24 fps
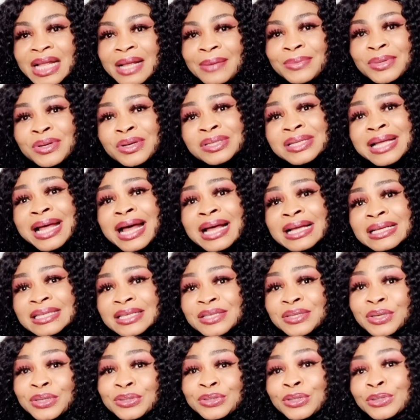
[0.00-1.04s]
Because I asked the
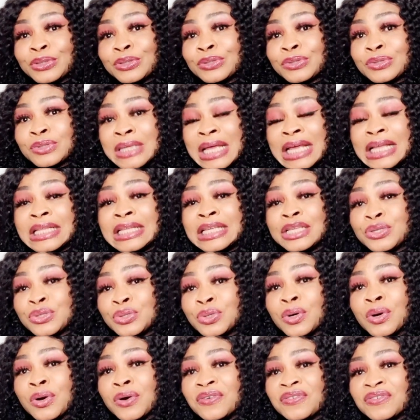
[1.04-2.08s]
doctor to take the two
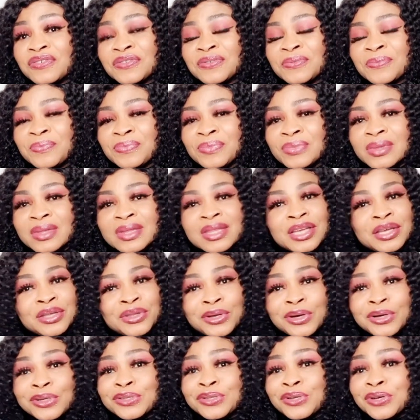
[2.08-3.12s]
off. The
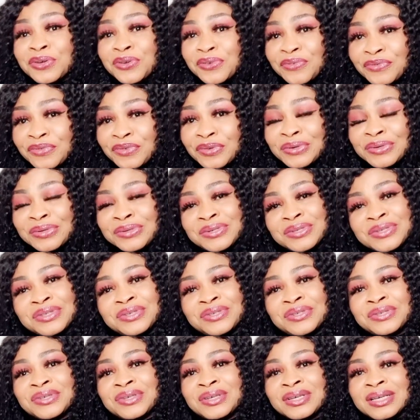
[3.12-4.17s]
doctor
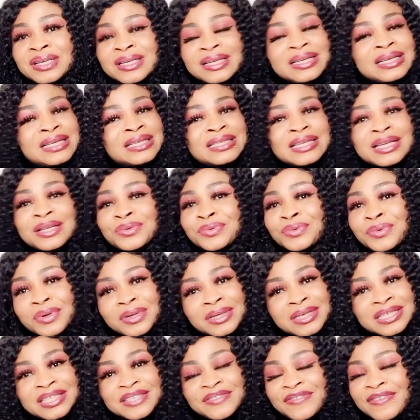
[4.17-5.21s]
refused. He said one is